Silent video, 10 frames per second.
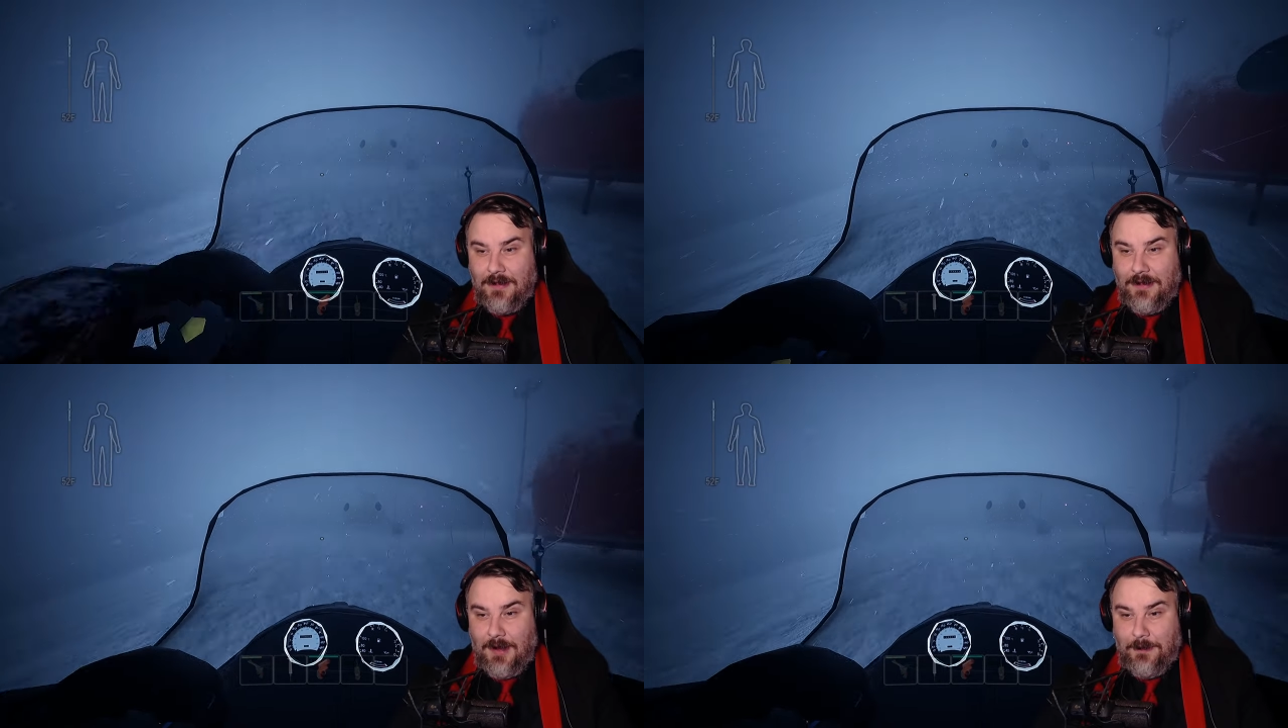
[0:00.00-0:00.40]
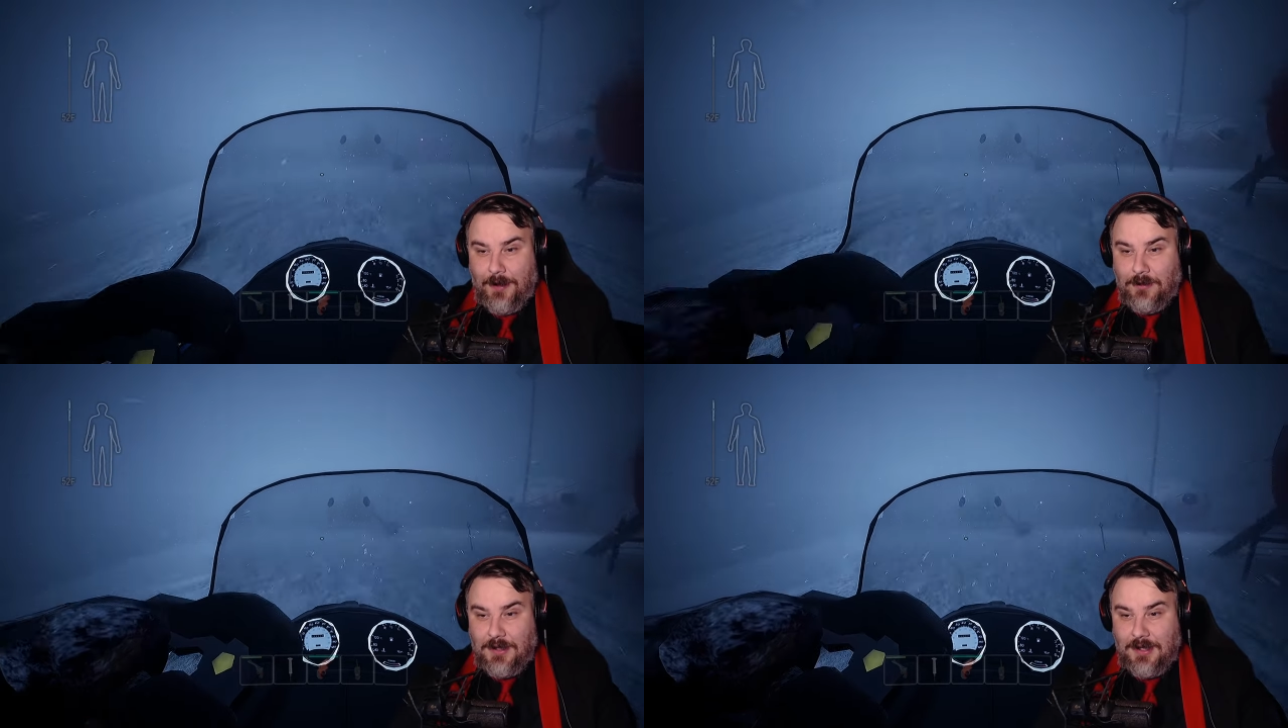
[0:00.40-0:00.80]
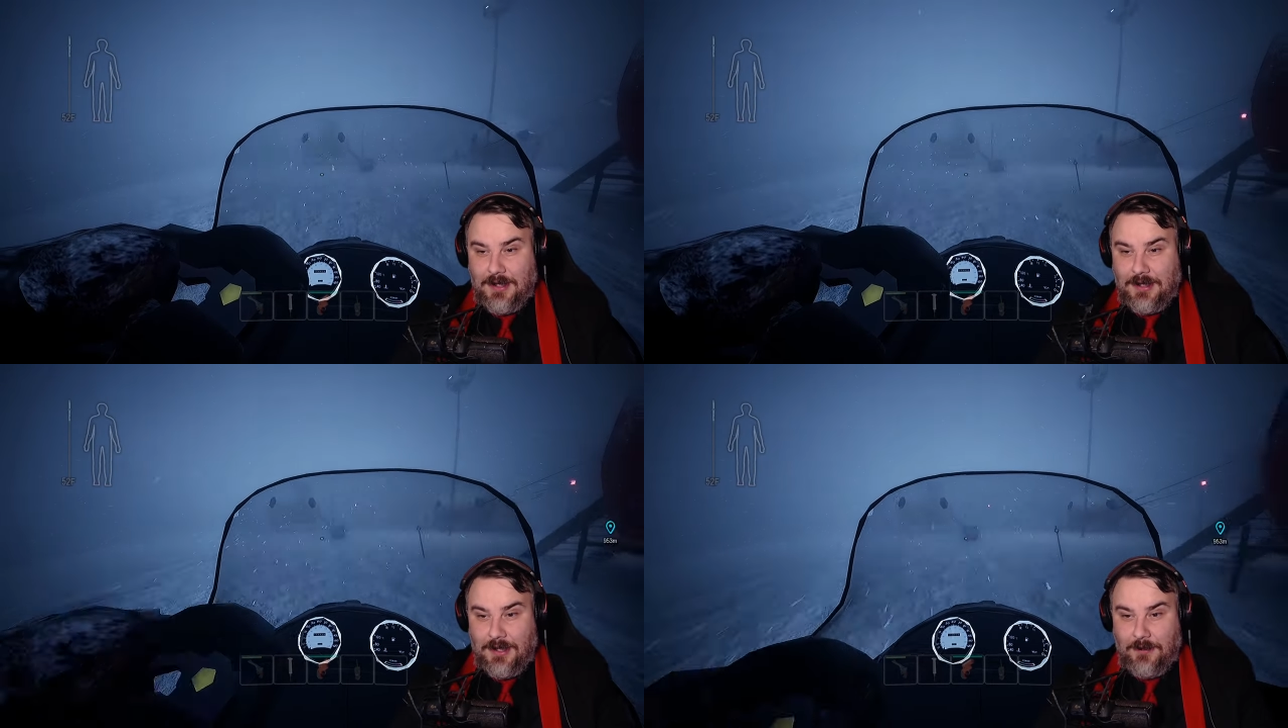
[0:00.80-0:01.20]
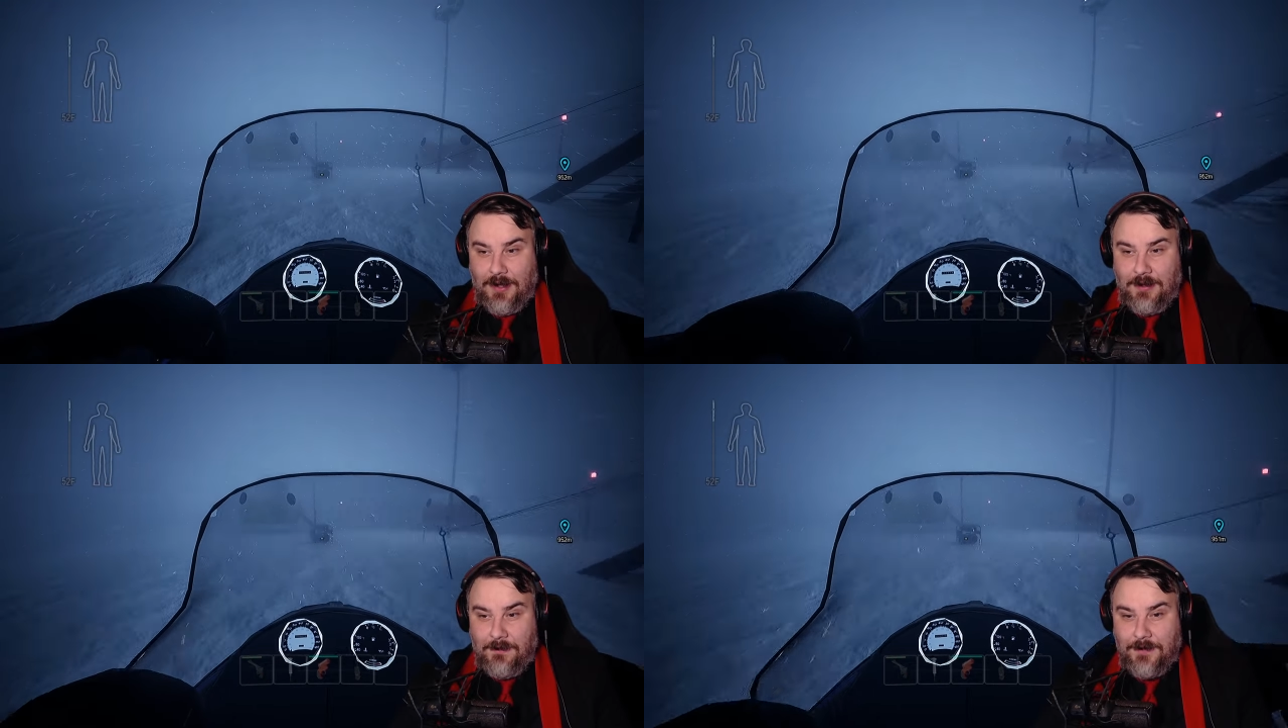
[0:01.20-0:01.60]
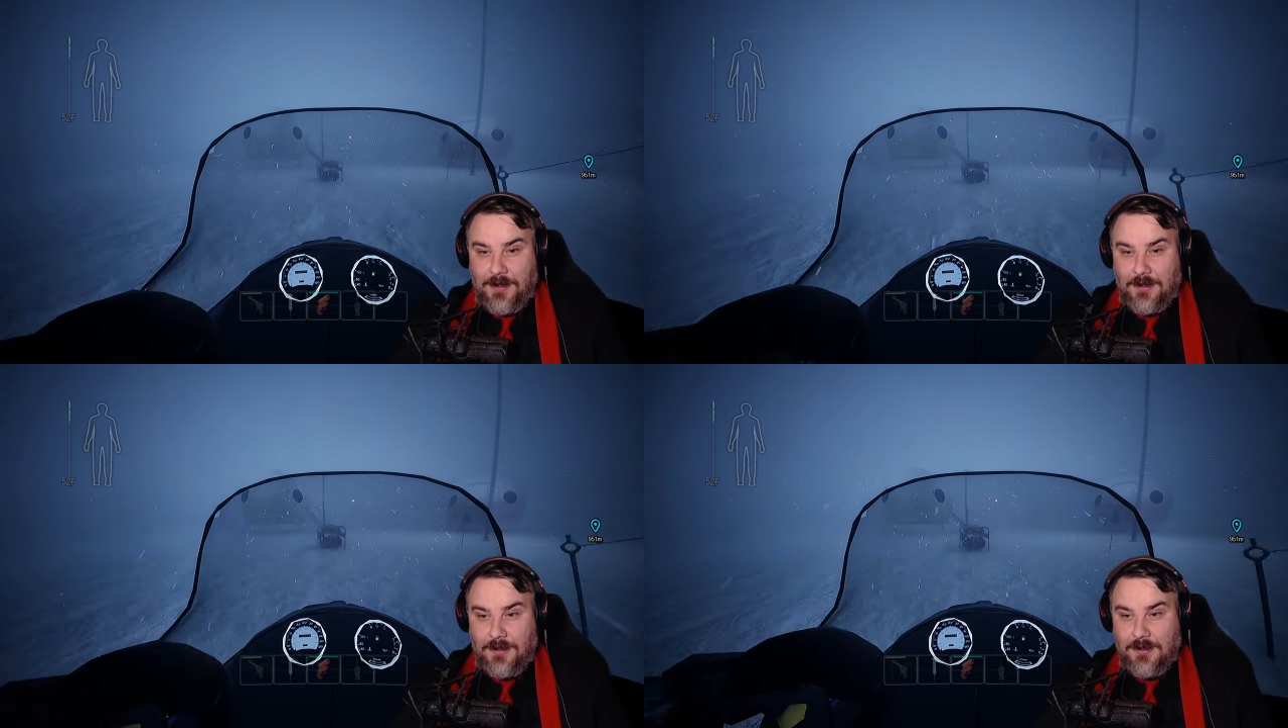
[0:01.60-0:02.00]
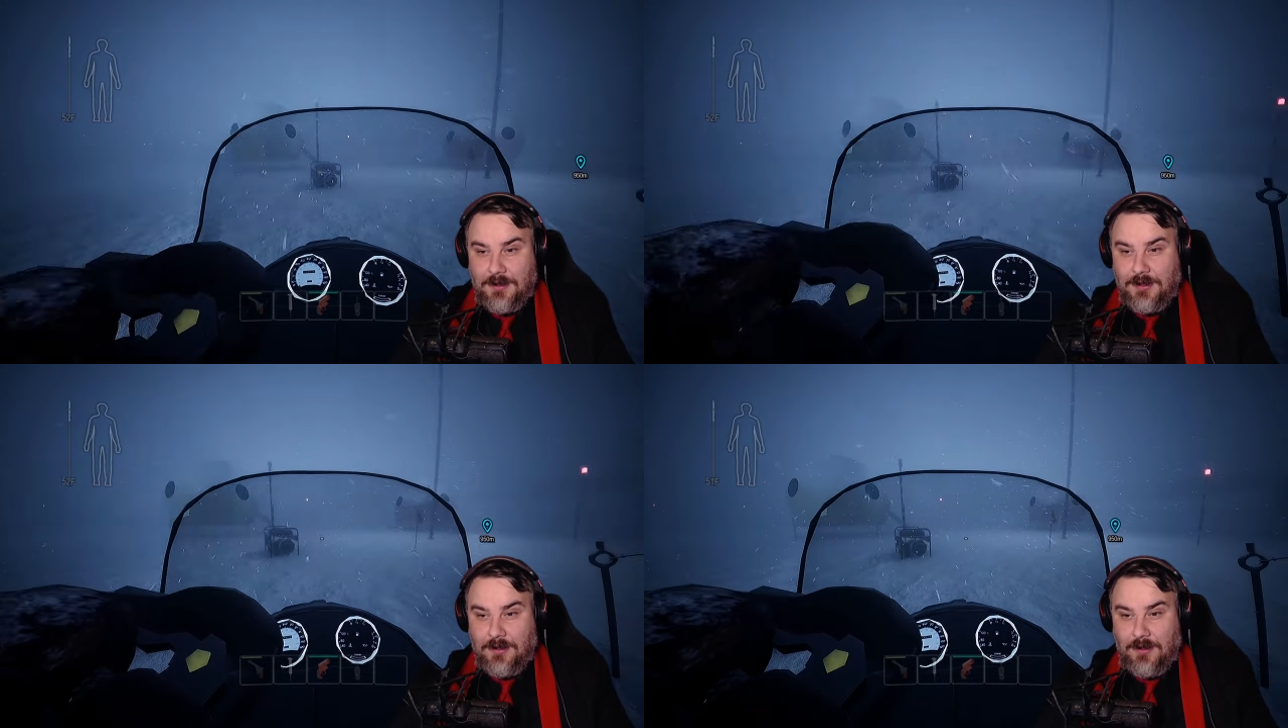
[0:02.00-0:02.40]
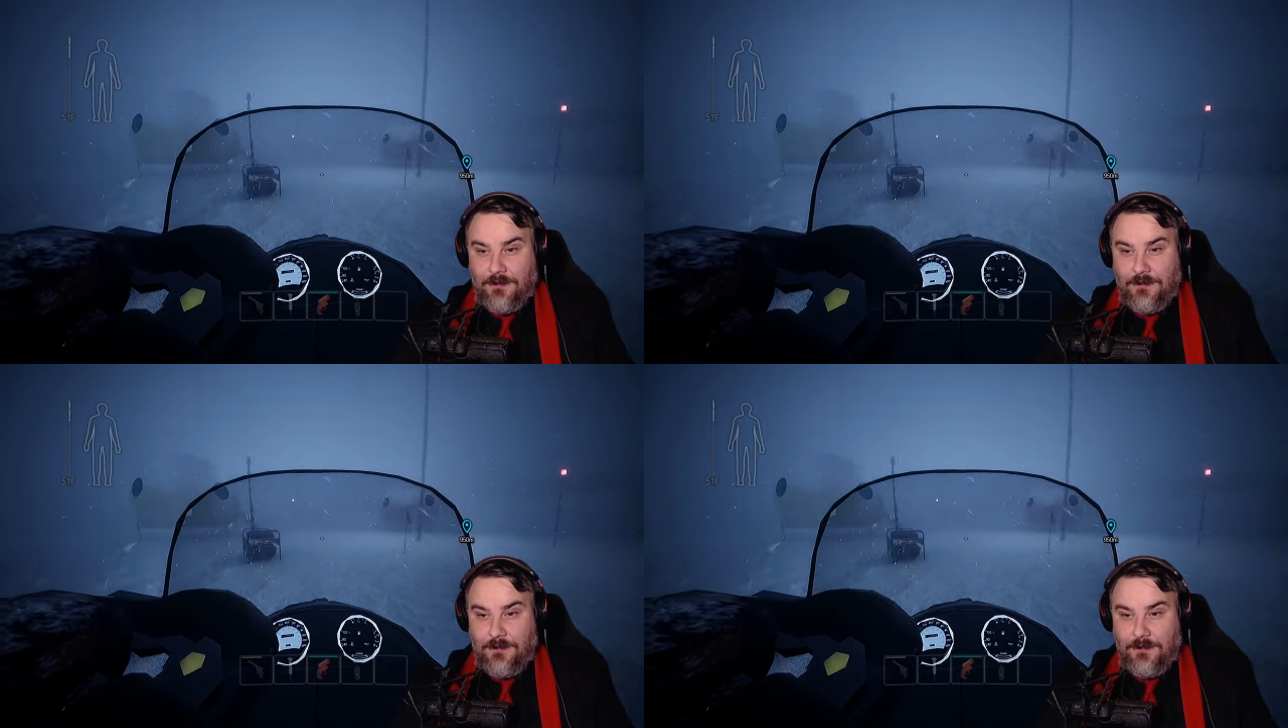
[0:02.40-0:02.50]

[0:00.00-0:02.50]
That pole didn't lead anywhere, so I'm going to